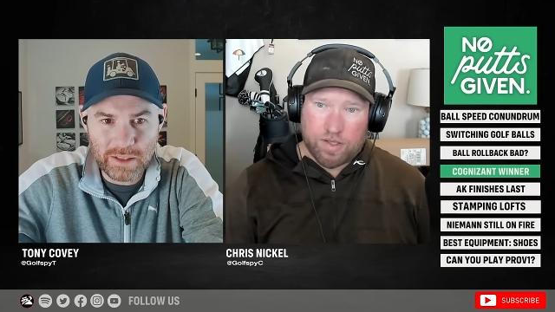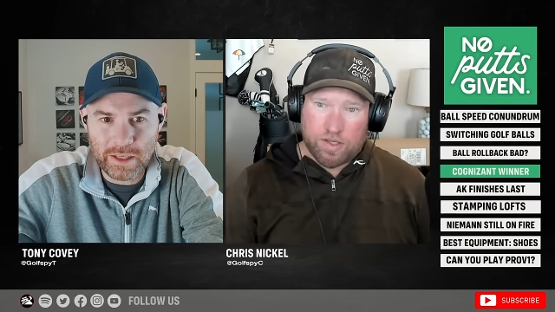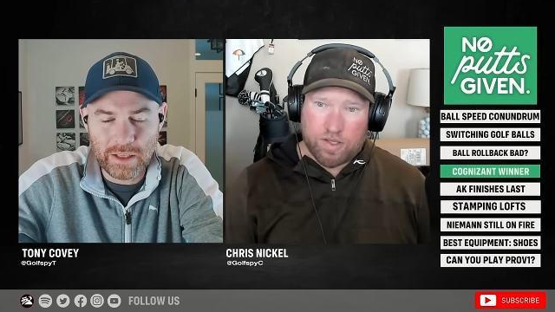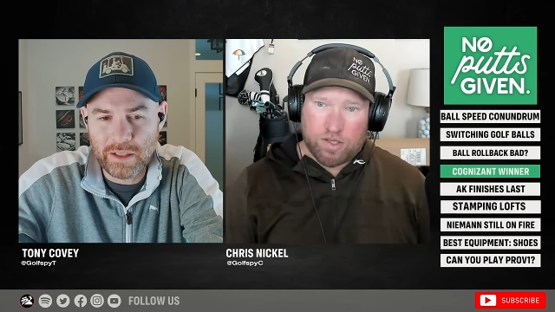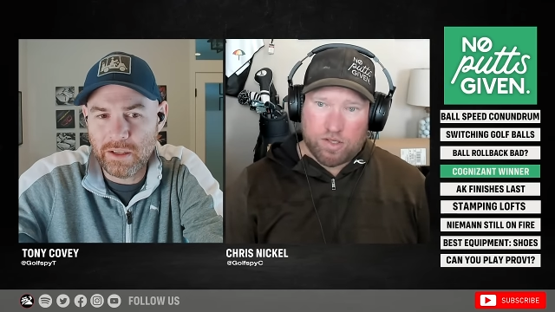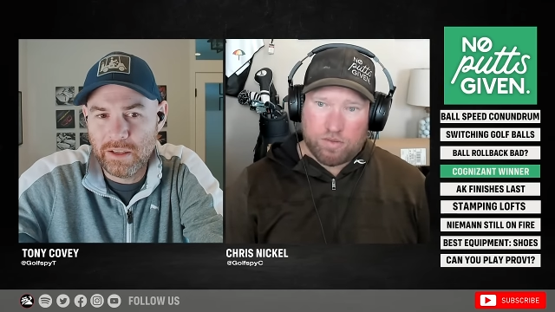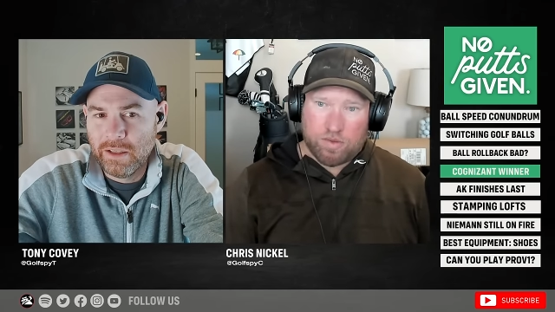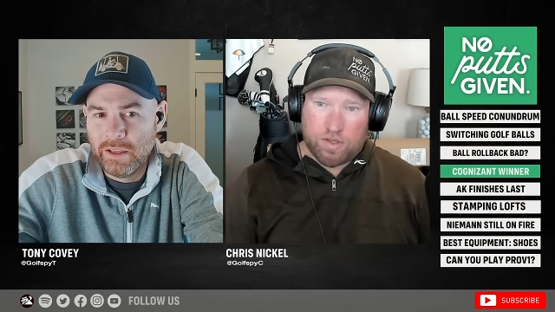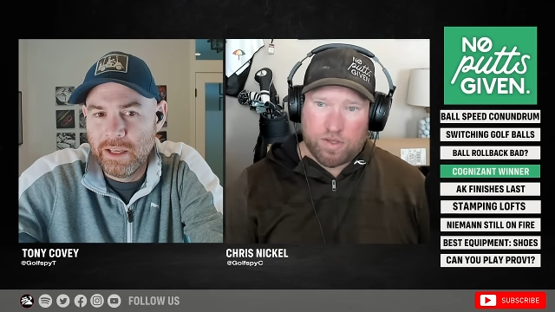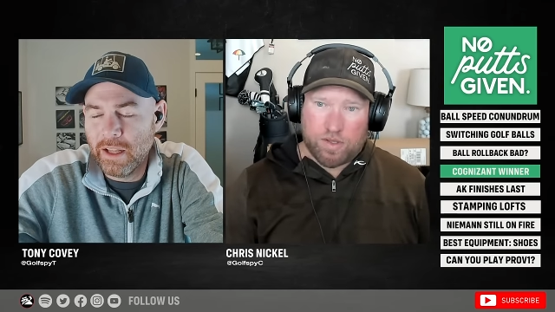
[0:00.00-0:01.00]
Speaker 1: And
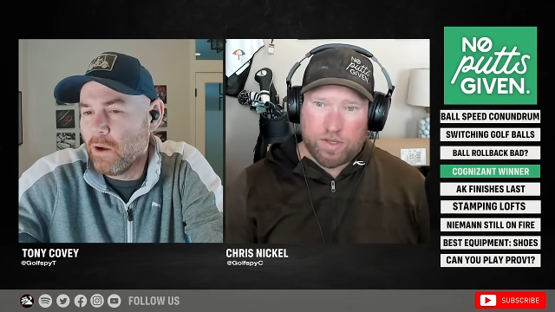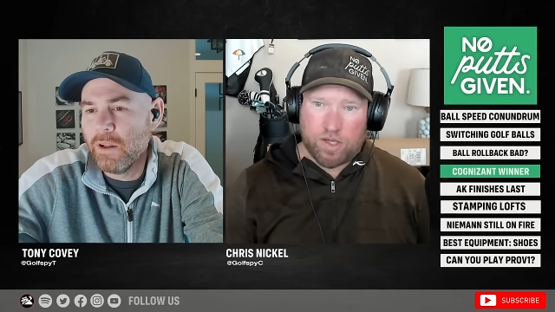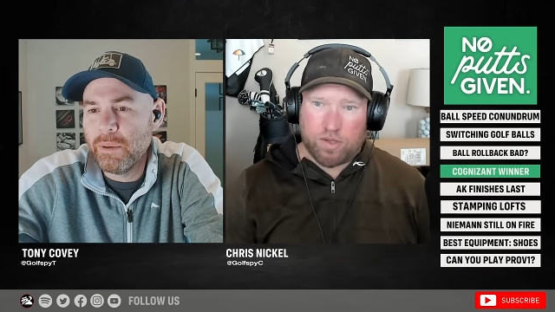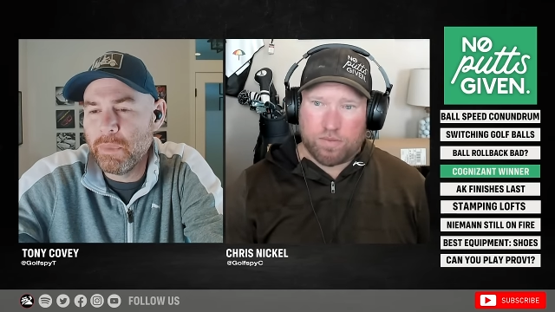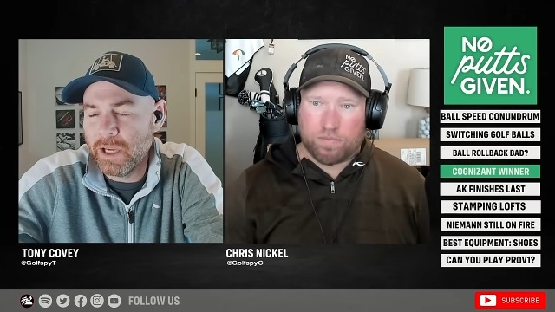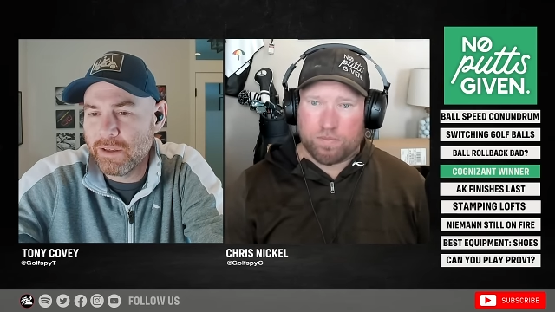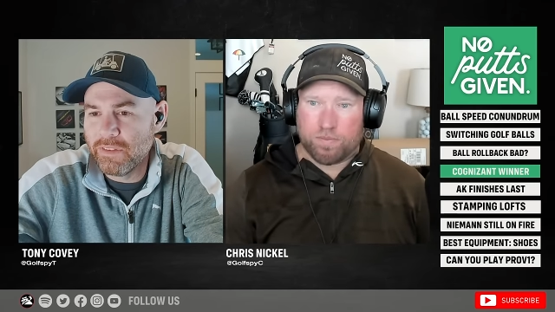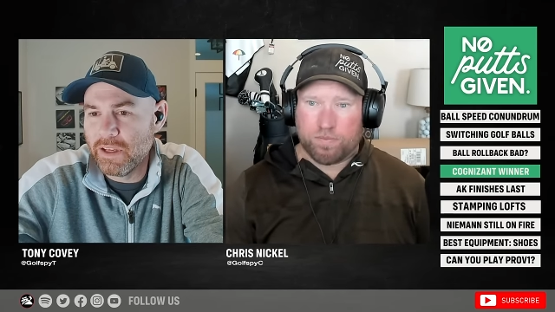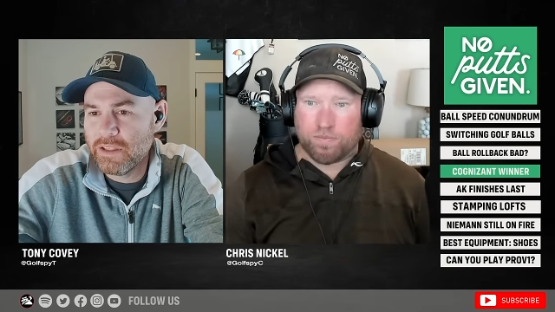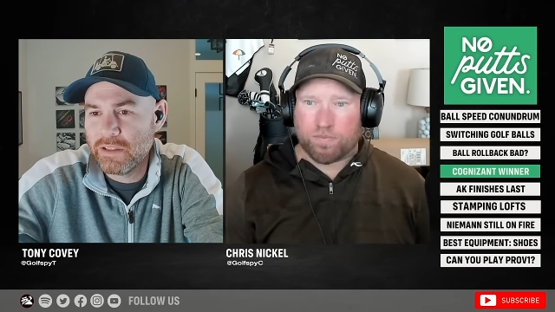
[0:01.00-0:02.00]
and all I make of
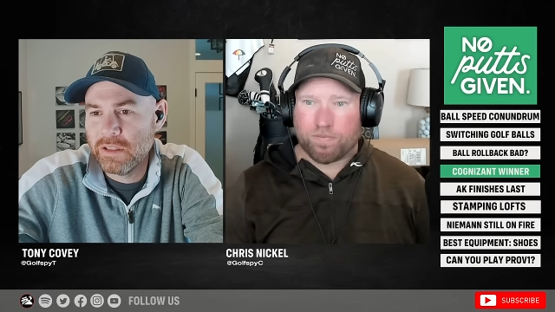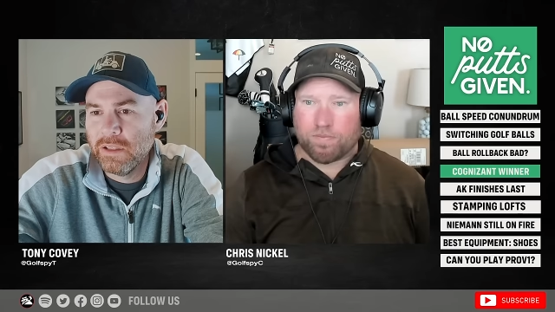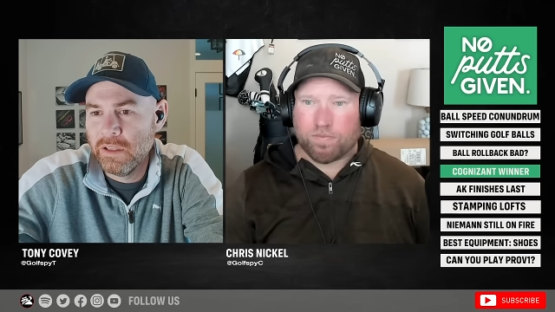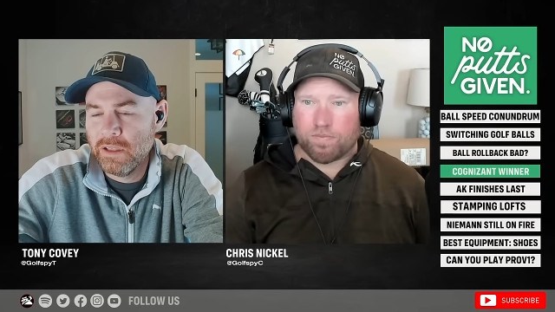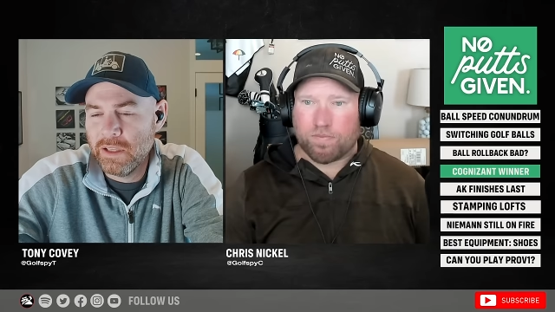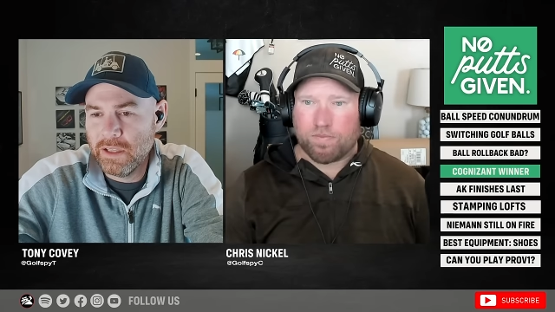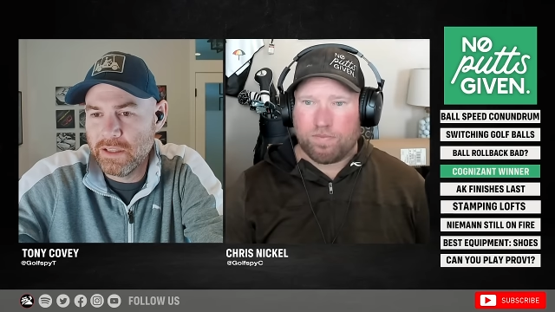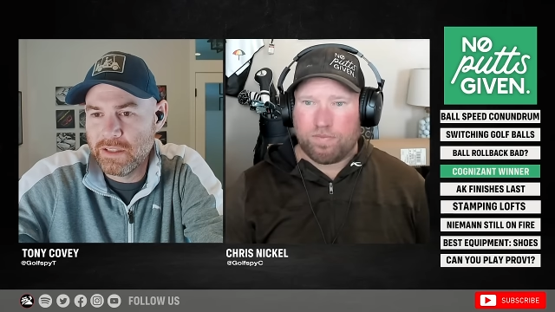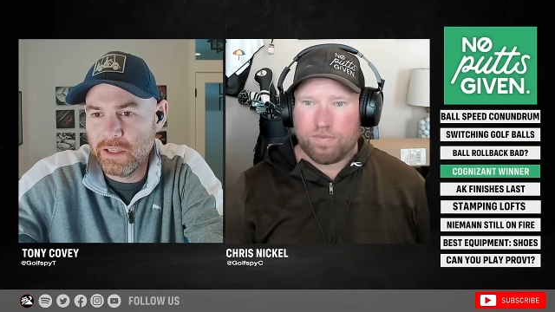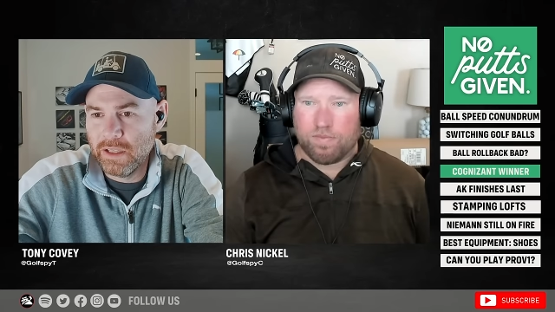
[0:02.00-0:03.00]
this
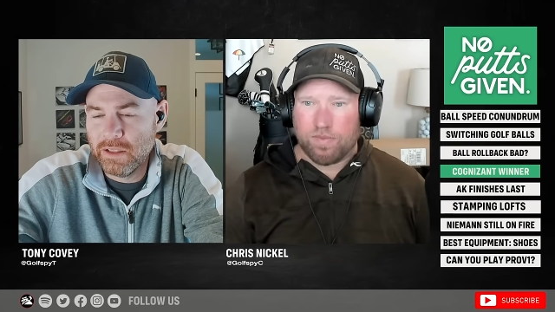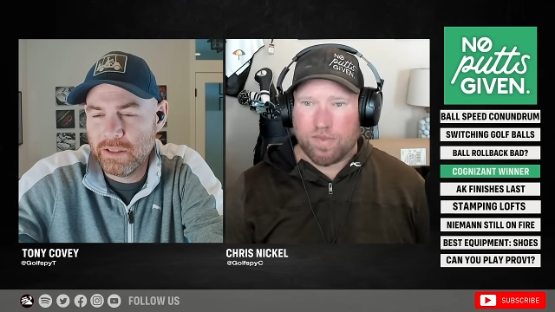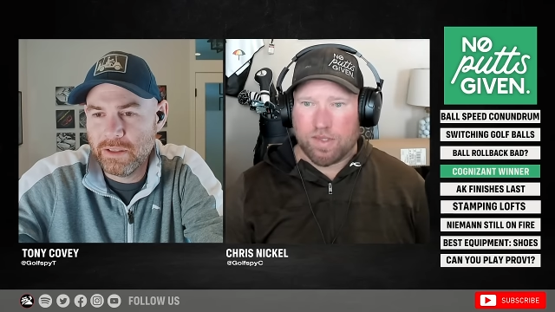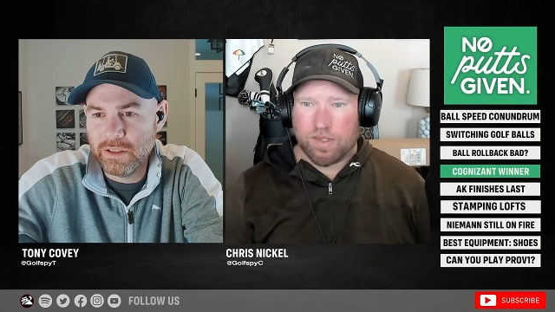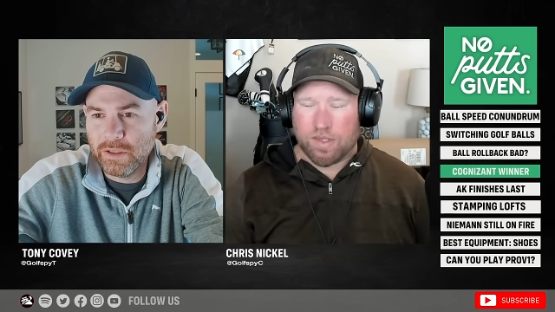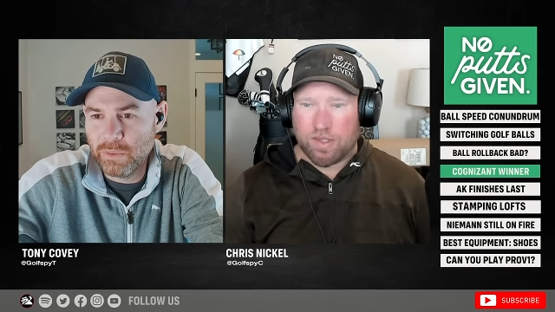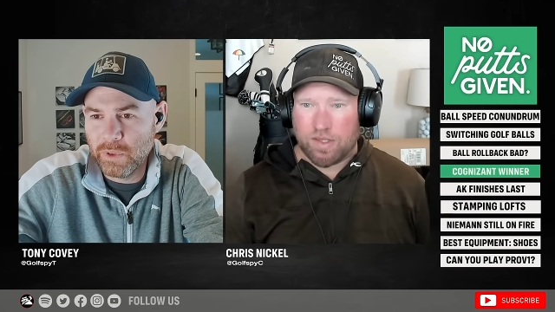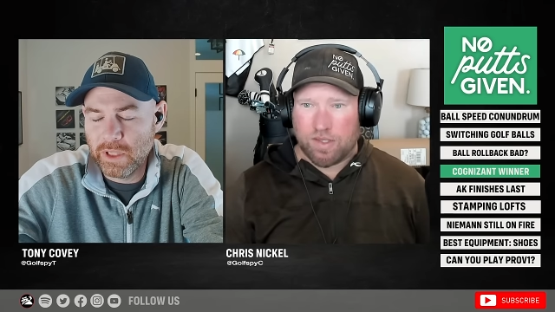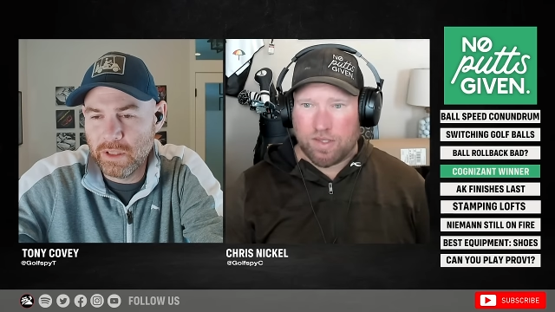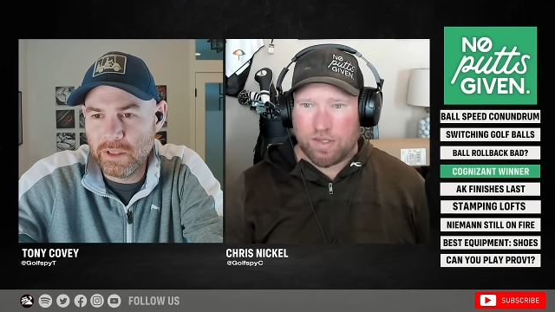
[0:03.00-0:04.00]
is that you know
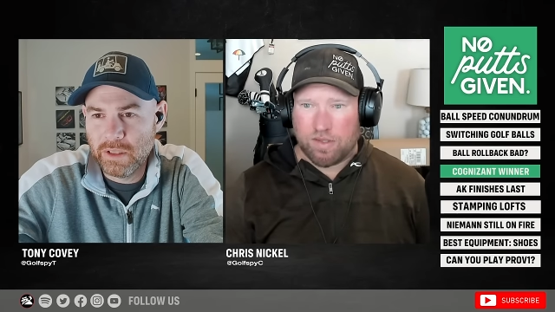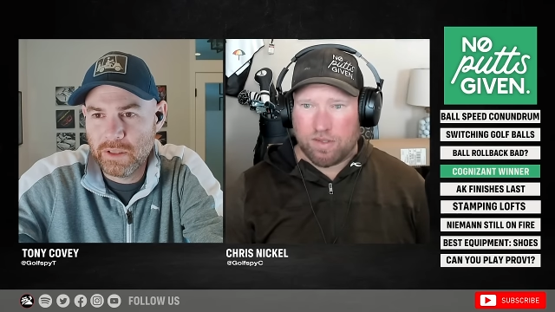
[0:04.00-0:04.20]
when